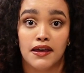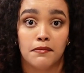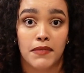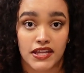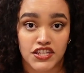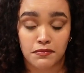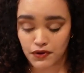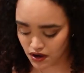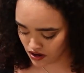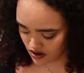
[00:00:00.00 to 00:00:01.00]
veggie
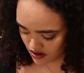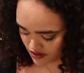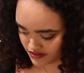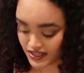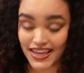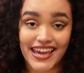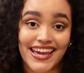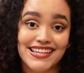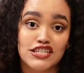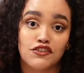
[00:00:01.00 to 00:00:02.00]
broth,
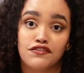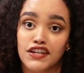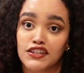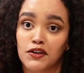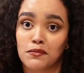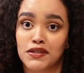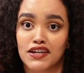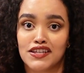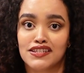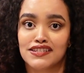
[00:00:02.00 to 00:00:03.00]
and sofrito
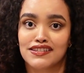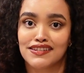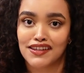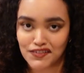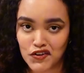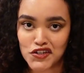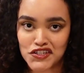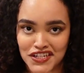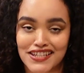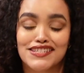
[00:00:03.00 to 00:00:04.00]
because of course
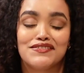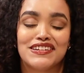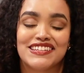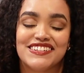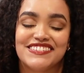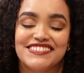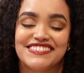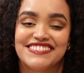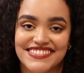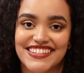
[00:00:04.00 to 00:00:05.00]
she needs sofrito.
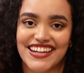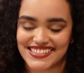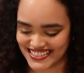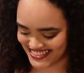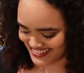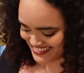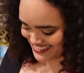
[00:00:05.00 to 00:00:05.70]
Gracias.